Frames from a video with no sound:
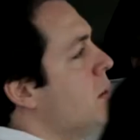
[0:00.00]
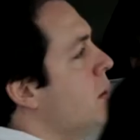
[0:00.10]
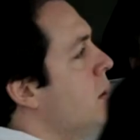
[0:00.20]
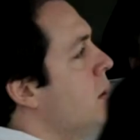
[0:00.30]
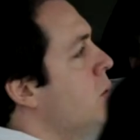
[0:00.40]

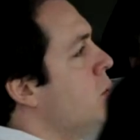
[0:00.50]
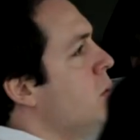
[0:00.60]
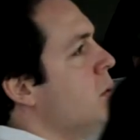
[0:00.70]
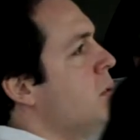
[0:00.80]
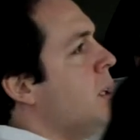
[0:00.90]
Uh, do
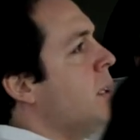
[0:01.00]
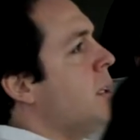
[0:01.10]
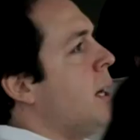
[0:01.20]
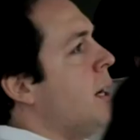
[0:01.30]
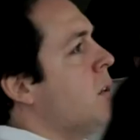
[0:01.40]
you use any
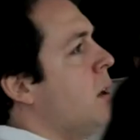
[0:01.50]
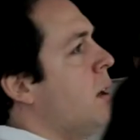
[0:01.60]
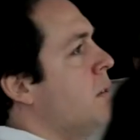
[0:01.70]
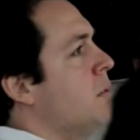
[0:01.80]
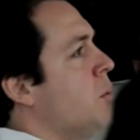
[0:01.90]
kind
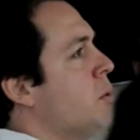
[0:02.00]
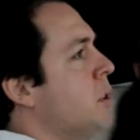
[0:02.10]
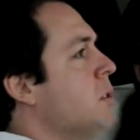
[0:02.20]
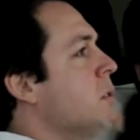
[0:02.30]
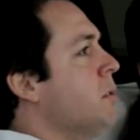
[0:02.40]
of
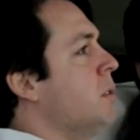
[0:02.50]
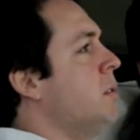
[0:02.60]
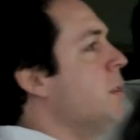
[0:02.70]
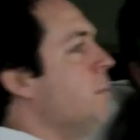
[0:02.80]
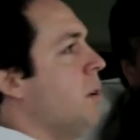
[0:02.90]
operational
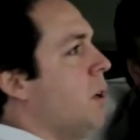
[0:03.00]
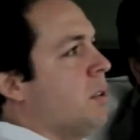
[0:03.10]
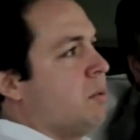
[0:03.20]
system or